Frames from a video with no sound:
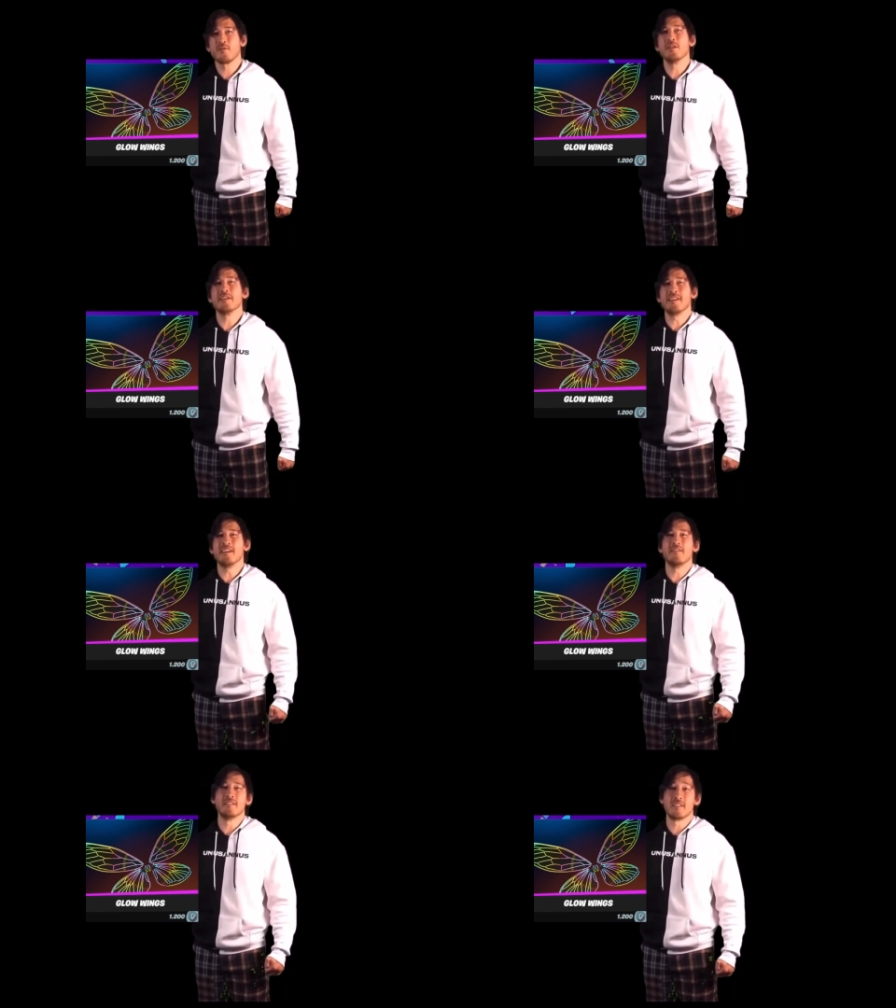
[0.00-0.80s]
Really
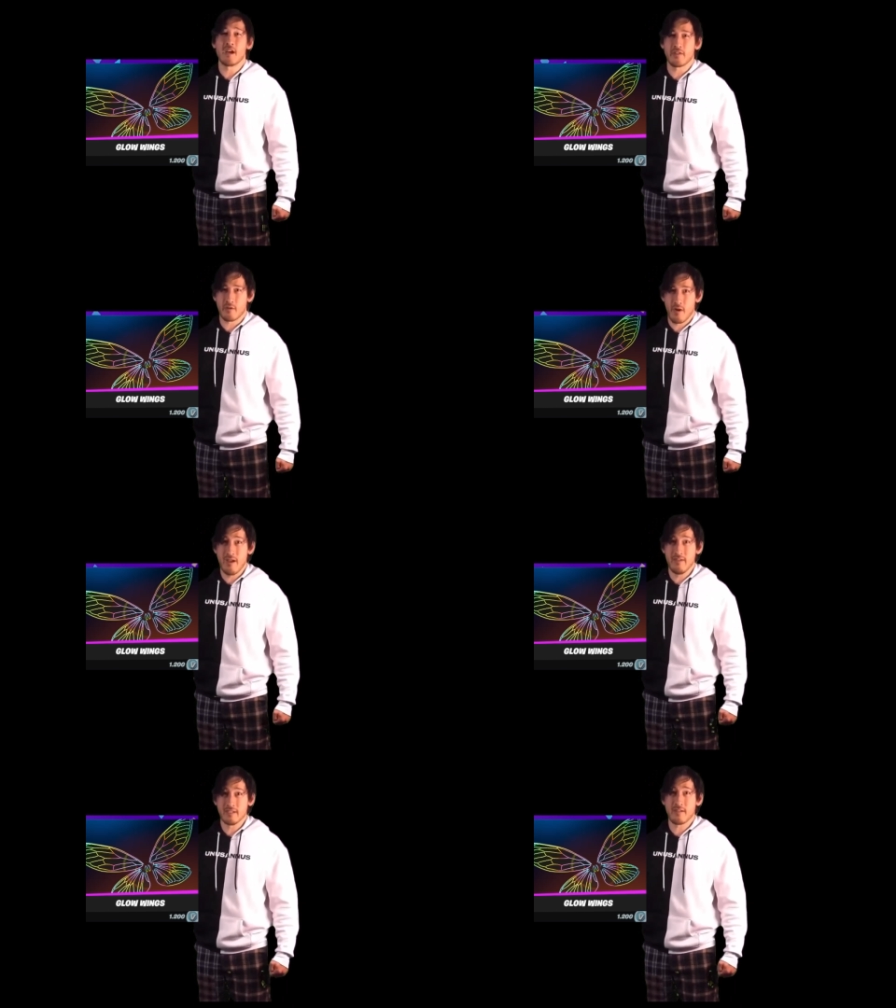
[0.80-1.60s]
evens out the
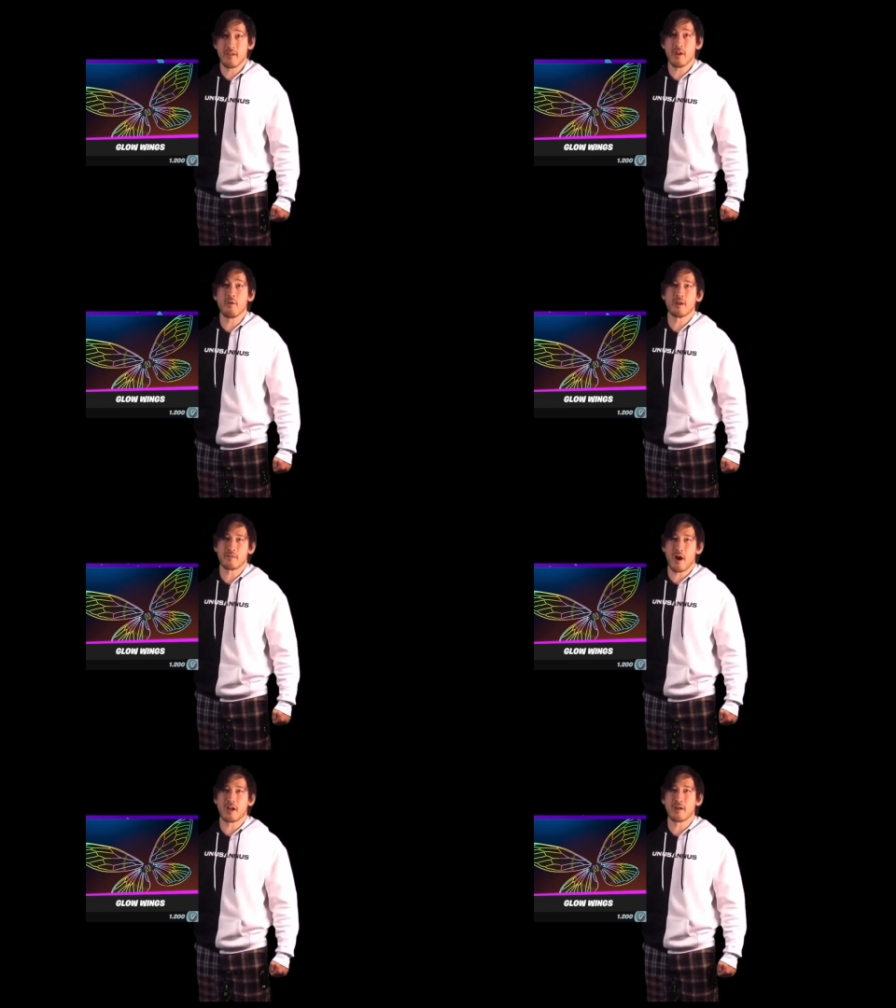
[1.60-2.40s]
cravings, if you know what I'm
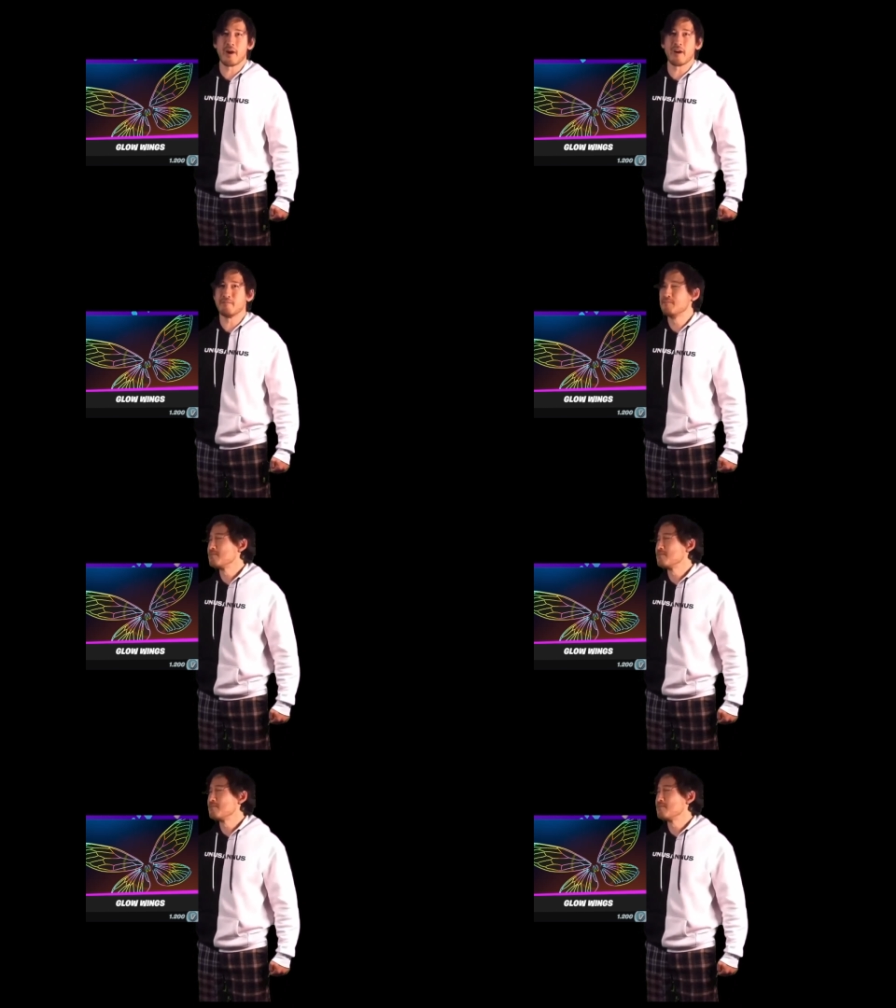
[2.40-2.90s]
talking about.